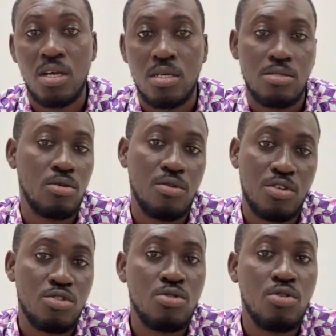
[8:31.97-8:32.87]
so there
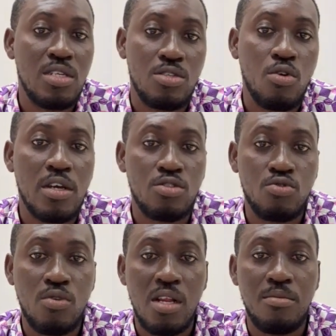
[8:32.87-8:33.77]
was no need going
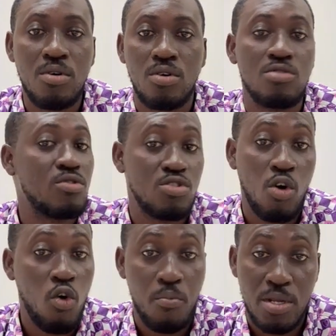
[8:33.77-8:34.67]
too early because it was not
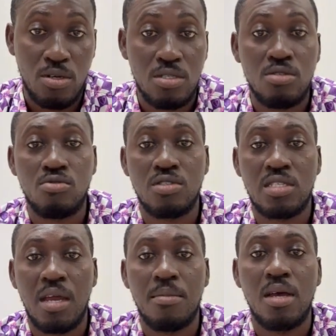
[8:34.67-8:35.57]
open until it was
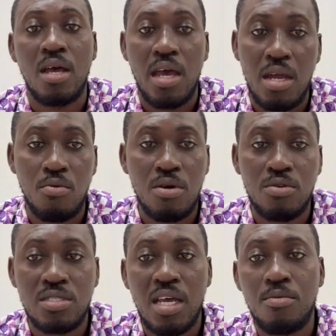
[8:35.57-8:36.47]
time. And when it
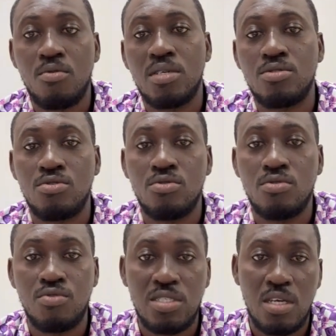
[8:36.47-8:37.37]
was time, we went
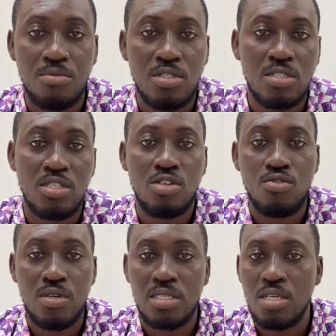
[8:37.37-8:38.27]
through reception,
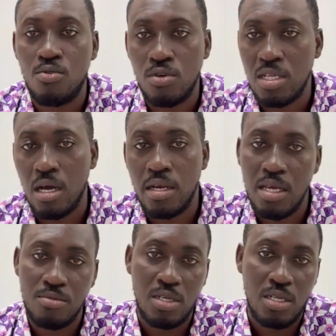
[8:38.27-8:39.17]
security, wrote our
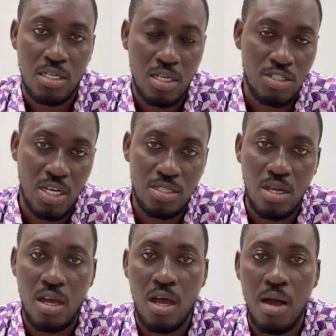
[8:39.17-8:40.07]
names, and then they checked the
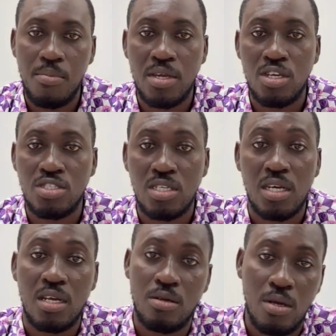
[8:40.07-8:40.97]
application, and
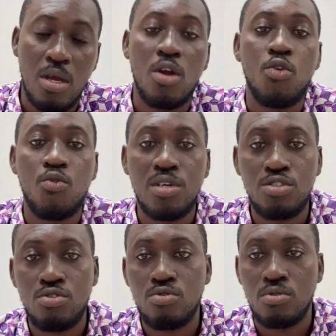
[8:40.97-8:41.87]
then we went
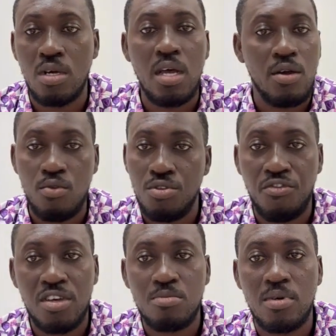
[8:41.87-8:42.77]
through with the
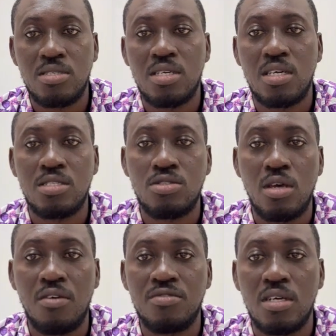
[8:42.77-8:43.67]
first person he
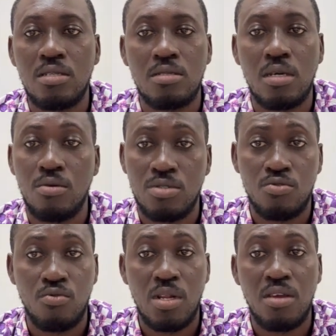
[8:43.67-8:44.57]
served, and it was
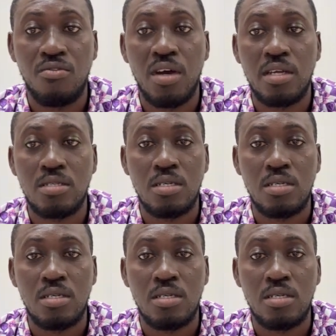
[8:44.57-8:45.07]
really fine.